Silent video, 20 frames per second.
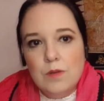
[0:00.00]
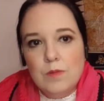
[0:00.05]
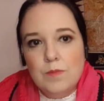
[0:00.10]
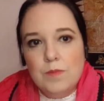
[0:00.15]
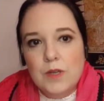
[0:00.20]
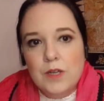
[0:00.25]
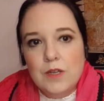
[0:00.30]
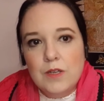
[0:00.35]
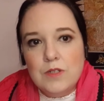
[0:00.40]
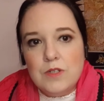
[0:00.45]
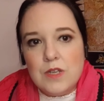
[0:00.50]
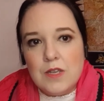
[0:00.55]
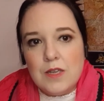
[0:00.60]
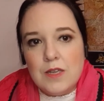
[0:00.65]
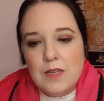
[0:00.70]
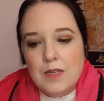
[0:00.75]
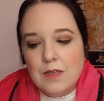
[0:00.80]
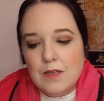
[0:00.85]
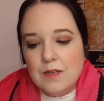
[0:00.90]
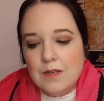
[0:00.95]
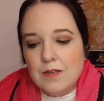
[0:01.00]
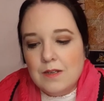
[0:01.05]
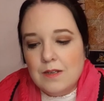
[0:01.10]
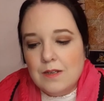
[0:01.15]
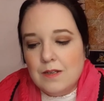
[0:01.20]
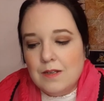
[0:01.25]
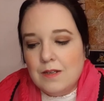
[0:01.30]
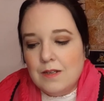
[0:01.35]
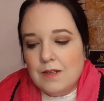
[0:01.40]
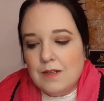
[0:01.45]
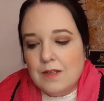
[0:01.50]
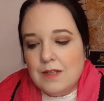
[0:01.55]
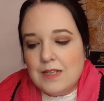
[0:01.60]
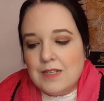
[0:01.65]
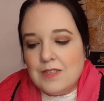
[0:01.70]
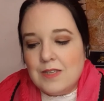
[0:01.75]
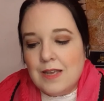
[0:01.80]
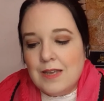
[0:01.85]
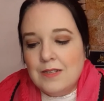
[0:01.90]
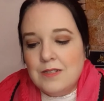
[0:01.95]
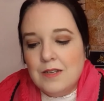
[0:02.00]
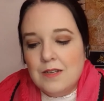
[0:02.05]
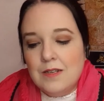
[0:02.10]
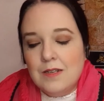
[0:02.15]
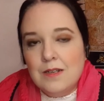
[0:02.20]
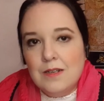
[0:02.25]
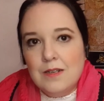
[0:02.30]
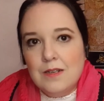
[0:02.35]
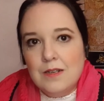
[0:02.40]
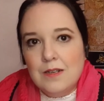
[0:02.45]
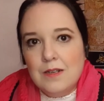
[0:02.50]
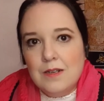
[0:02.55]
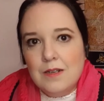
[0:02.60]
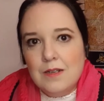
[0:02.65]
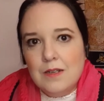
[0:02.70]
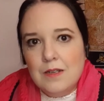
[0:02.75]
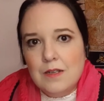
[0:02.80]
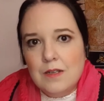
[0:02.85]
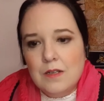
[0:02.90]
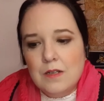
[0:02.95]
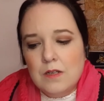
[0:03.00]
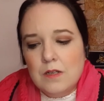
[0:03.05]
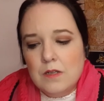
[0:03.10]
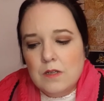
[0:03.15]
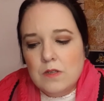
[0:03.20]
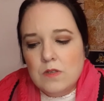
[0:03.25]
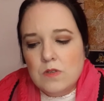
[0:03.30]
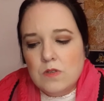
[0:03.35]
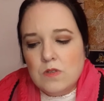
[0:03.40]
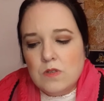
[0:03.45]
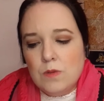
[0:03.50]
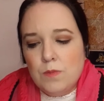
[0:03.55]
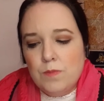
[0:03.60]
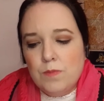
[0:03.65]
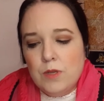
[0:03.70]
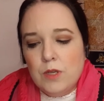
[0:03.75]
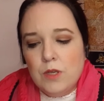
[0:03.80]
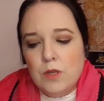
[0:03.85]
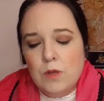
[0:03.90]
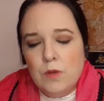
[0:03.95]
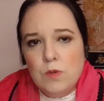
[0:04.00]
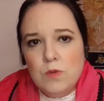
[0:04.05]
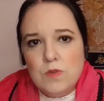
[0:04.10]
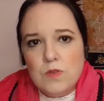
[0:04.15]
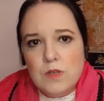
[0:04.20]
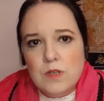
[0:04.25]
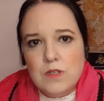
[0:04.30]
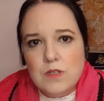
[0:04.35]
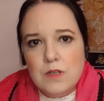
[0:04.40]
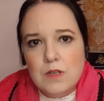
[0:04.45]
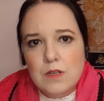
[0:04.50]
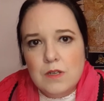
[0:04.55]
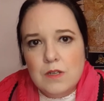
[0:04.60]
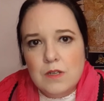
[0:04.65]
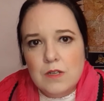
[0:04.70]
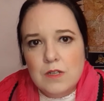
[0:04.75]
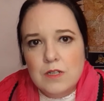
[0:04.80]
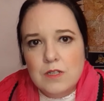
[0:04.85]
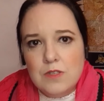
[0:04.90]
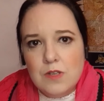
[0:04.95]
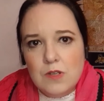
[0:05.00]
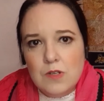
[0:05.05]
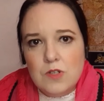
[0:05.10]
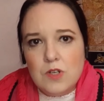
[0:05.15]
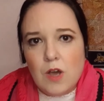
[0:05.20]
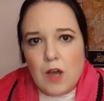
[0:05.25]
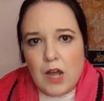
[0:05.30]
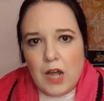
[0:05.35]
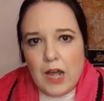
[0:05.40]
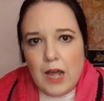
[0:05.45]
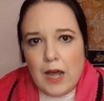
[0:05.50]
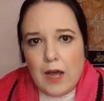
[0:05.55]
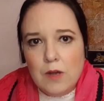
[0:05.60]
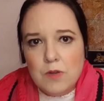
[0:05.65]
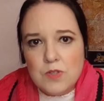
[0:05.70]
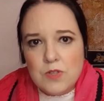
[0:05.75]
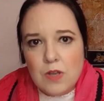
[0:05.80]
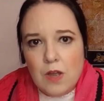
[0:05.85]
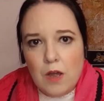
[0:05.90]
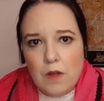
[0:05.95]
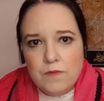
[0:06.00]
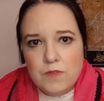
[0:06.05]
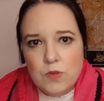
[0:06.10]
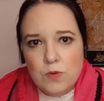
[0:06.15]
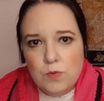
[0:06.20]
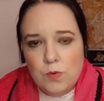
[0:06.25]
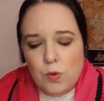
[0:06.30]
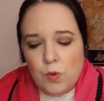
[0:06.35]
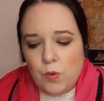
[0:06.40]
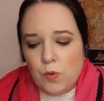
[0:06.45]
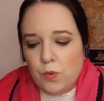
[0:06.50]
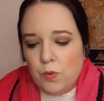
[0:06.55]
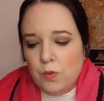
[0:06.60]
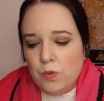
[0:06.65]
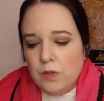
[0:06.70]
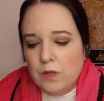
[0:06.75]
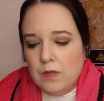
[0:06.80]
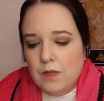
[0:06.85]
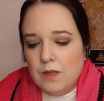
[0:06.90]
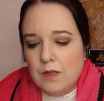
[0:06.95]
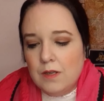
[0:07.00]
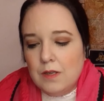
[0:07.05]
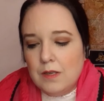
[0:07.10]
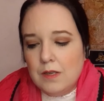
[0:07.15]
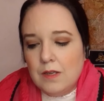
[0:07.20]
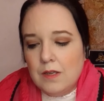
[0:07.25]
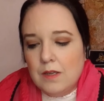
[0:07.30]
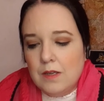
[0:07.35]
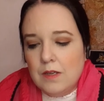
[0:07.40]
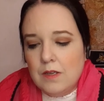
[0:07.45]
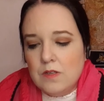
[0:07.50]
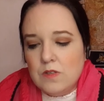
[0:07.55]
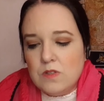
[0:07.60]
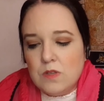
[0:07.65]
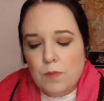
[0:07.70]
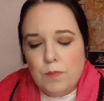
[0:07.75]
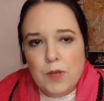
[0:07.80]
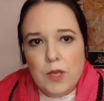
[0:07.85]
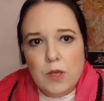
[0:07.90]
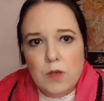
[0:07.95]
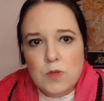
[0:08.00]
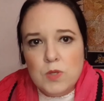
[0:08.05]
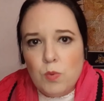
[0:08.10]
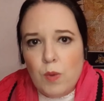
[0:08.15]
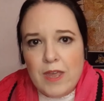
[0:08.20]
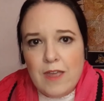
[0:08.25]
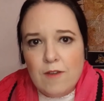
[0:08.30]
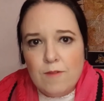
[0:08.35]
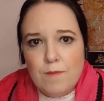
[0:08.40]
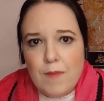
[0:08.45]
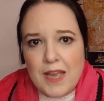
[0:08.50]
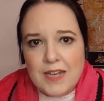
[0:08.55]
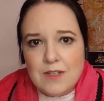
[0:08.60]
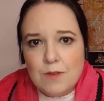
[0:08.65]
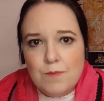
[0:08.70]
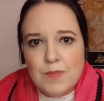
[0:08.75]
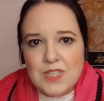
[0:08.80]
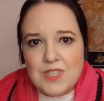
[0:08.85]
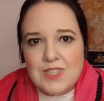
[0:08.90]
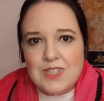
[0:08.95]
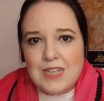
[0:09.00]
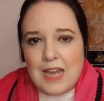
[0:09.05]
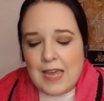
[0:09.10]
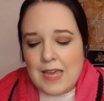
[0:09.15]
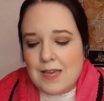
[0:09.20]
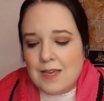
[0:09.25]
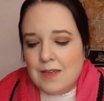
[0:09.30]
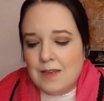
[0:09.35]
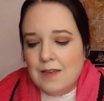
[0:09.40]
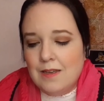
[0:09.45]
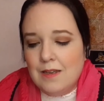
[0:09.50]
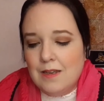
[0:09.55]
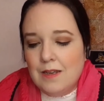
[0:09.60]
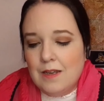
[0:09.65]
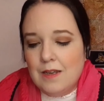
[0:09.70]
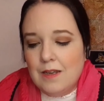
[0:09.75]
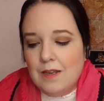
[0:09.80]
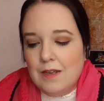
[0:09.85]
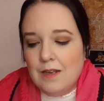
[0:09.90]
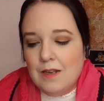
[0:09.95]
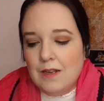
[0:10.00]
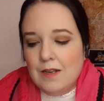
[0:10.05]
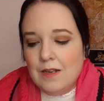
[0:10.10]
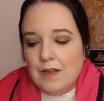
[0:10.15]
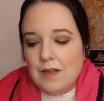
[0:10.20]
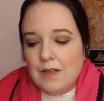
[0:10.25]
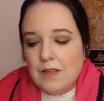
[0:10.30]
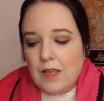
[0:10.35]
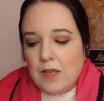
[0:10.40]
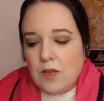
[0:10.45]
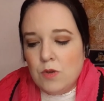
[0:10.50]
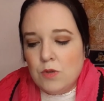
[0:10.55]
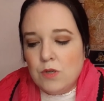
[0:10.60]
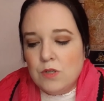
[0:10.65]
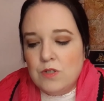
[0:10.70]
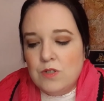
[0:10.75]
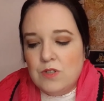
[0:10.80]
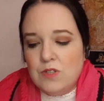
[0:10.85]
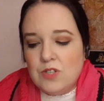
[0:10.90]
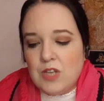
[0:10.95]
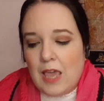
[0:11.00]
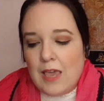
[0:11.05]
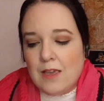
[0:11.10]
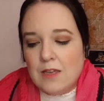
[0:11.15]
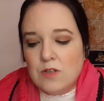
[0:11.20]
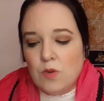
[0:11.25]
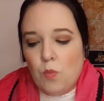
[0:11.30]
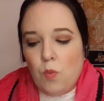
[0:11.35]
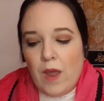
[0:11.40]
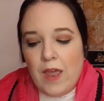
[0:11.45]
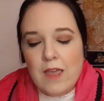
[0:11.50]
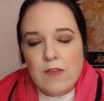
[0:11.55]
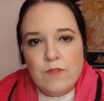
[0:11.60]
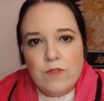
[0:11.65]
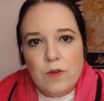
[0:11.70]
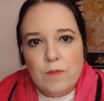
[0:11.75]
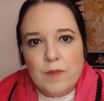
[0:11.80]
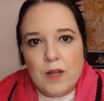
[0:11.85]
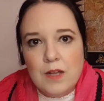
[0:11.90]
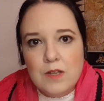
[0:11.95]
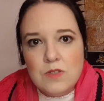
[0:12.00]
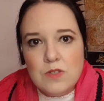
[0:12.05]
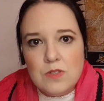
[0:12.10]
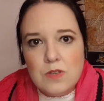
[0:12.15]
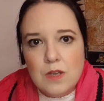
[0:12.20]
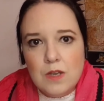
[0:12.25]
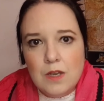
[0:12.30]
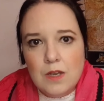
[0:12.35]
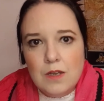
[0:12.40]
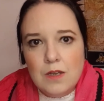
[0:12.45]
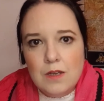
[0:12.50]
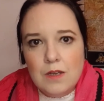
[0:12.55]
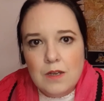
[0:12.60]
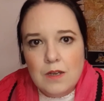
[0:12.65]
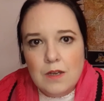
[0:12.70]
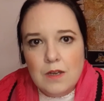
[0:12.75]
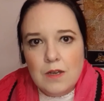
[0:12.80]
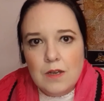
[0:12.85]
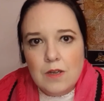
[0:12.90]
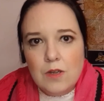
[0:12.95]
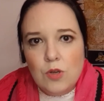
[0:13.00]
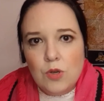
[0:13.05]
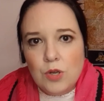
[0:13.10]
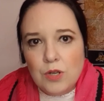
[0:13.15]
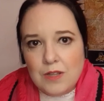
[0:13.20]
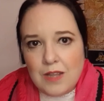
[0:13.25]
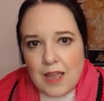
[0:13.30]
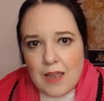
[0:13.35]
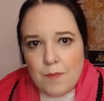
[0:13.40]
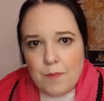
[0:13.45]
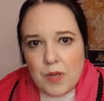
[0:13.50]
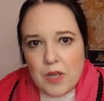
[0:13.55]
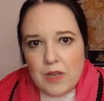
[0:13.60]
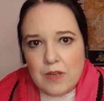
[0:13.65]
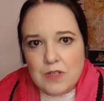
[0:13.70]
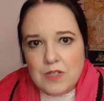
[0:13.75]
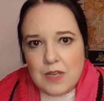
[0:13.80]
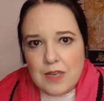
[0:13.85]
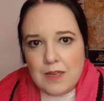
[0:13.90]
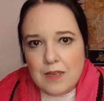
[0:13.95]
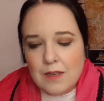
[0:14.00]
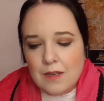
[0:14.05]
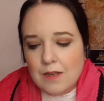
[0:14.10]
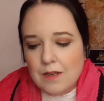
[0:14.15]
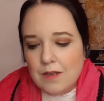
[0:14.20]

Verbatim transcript: "Birdie," he said, "suppose it isn't our house after all? Suppose we have made a mistake? They couldn't take it away from us, could they, Birdie?"